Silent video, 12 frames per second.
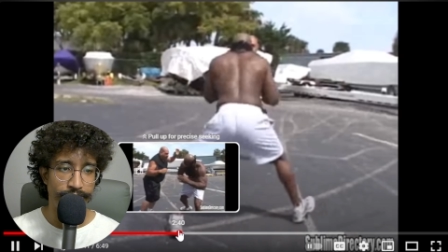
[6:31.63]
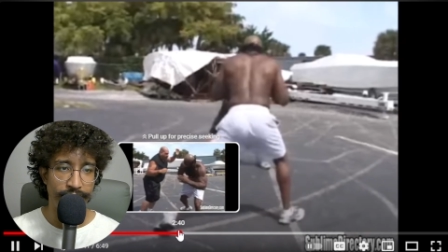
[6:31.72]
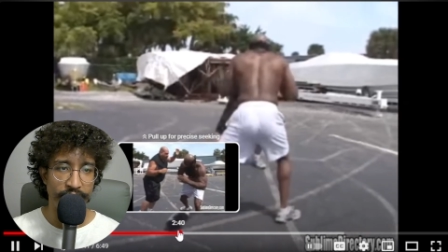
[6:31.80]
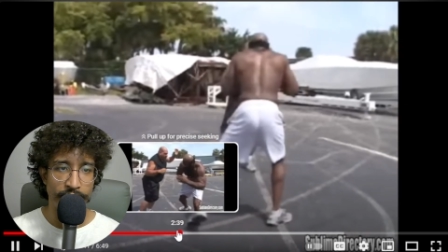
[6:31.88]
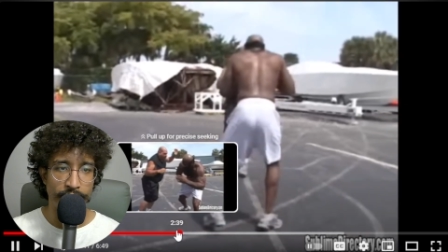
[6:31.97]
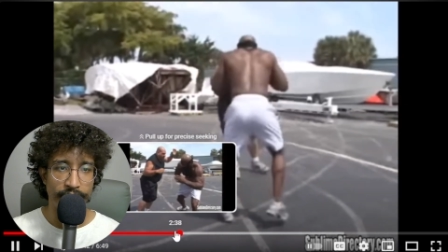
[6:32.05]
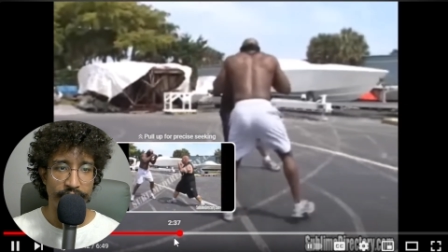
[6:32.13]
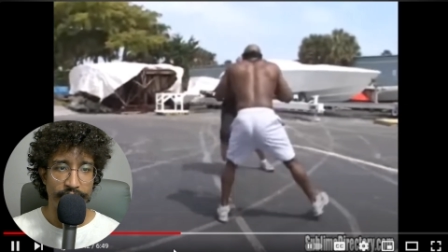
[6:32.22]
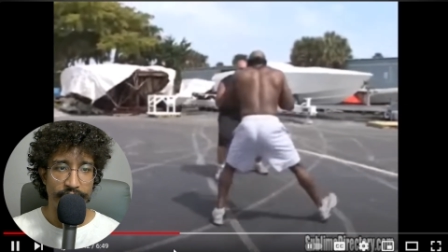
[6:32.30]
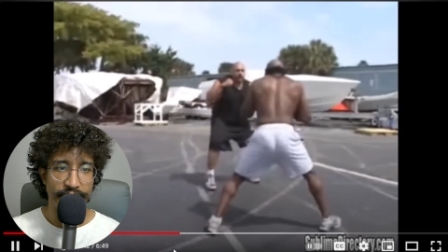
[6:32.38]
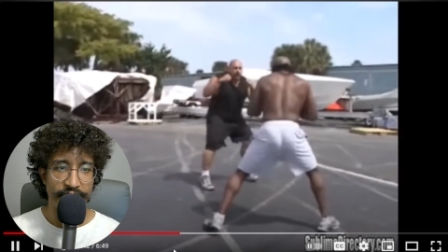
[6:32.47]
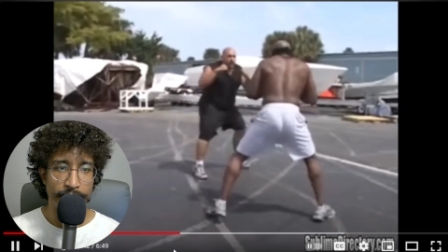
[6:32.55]
You know,
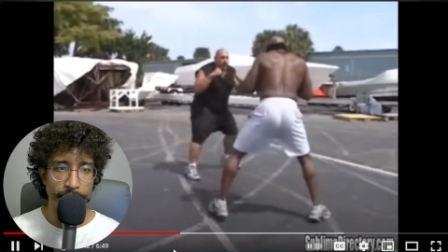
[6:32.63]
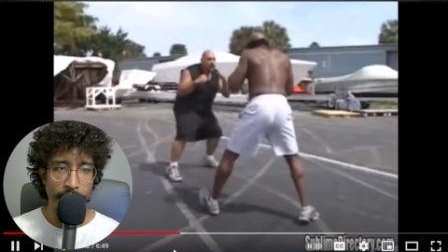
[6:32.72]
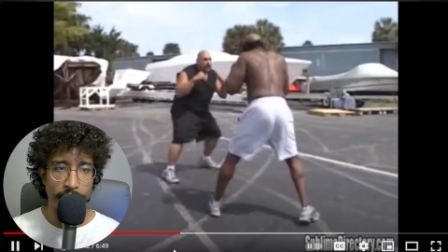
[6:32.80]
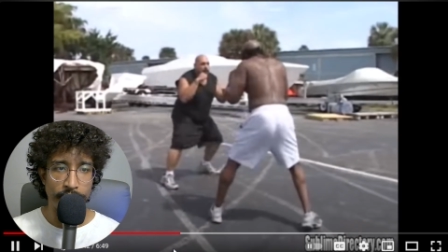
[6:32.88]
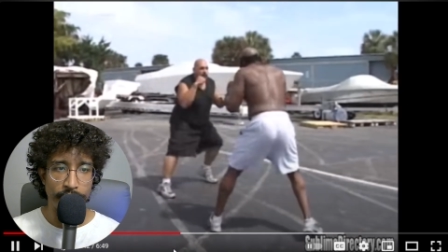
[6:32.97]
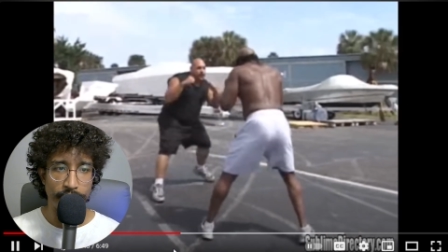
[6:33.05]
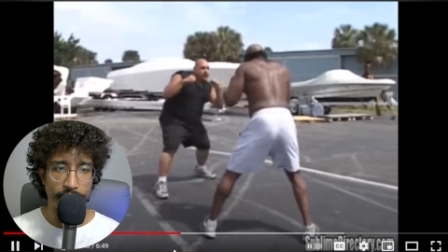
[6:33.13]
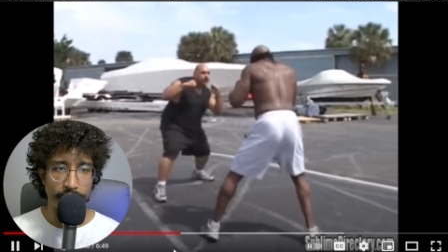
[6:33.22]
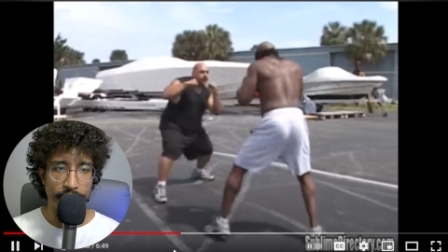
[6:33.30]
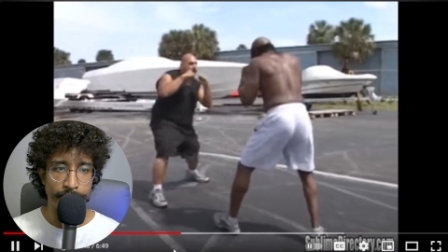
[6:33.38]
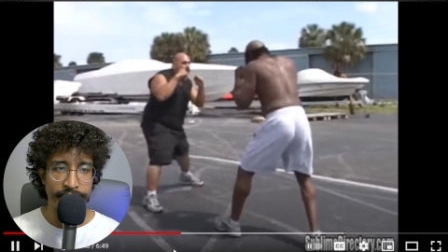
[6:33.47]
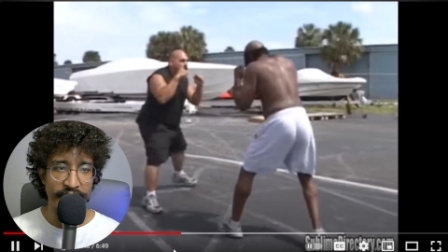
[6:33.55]
Kimbo
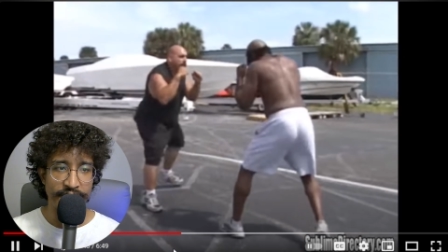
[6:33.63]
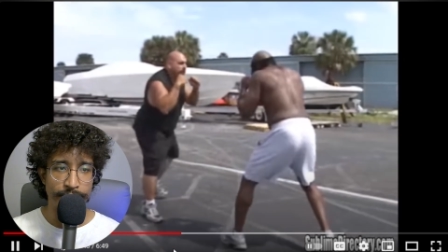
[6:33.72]
applies